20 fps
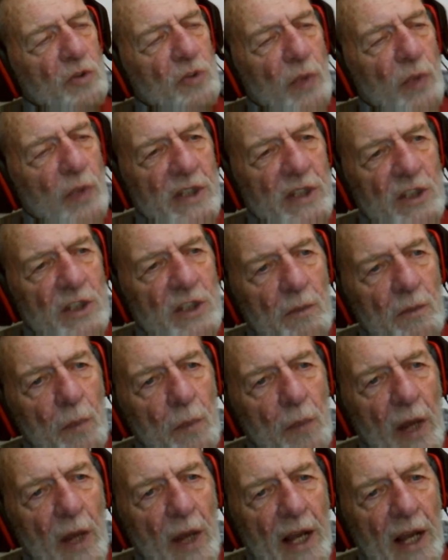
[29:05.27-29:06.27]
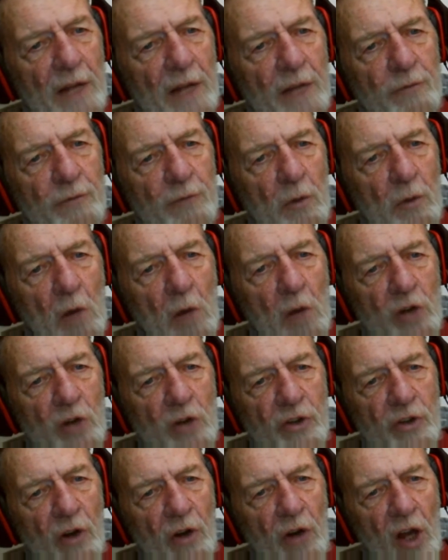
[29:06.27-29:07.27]
recent plan for
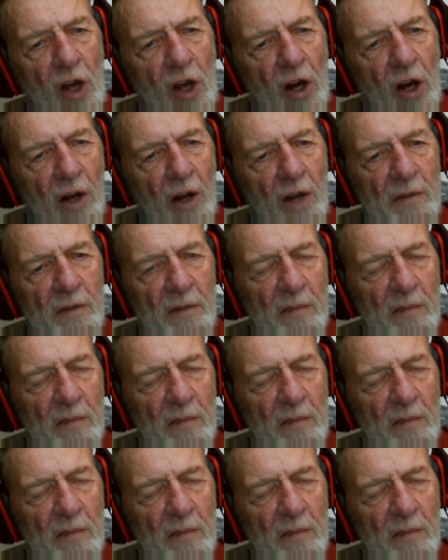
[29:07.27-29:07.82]
martial law.